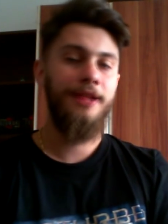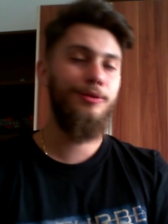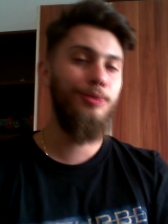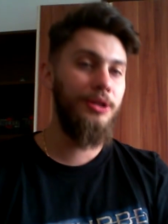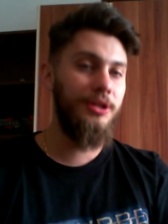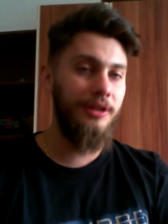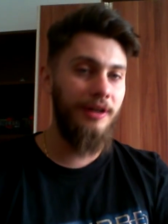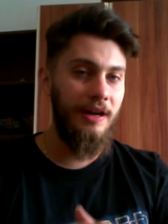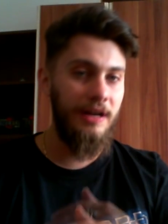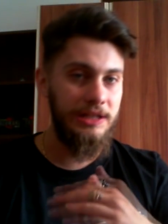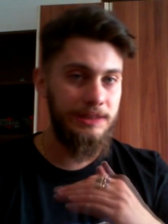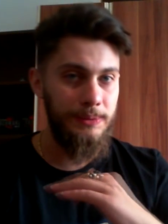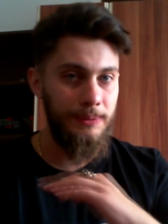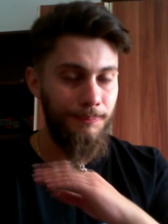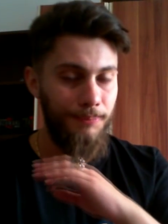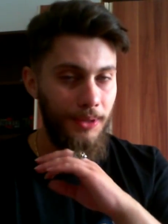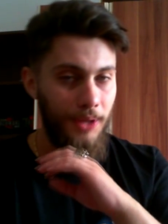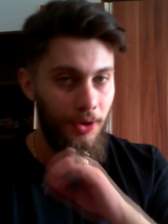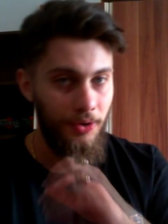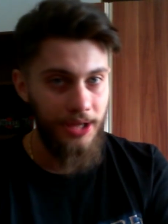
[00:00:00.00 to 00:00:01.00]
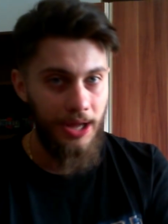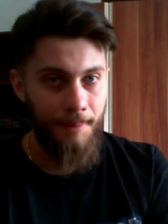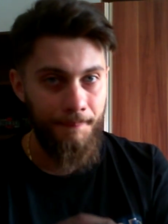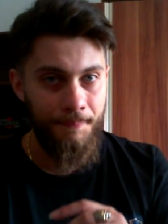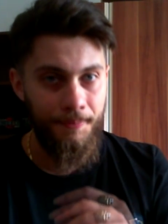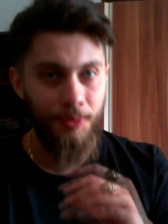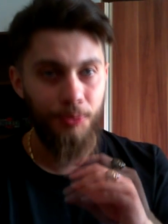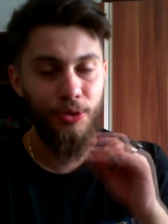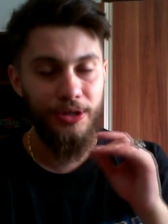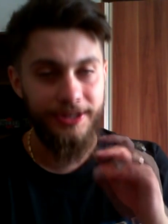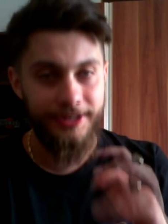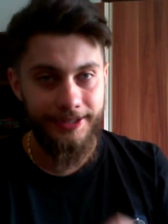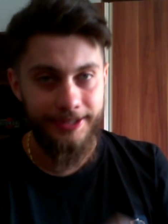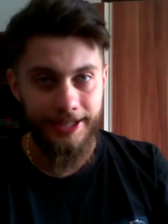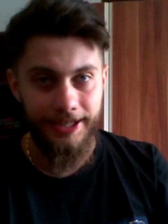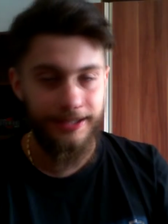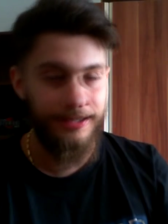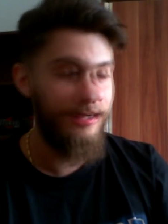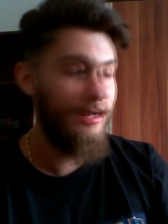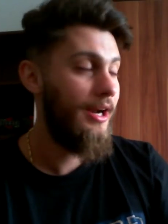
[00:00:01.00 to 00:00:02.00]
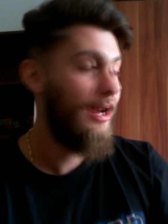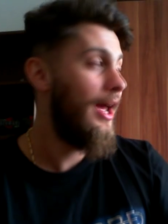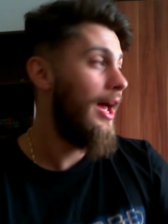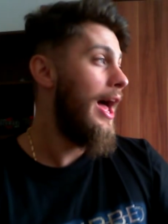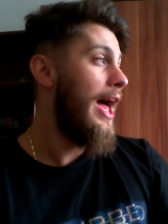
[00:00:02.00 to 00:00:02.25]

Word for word: Twitter has been blown up with Tanner.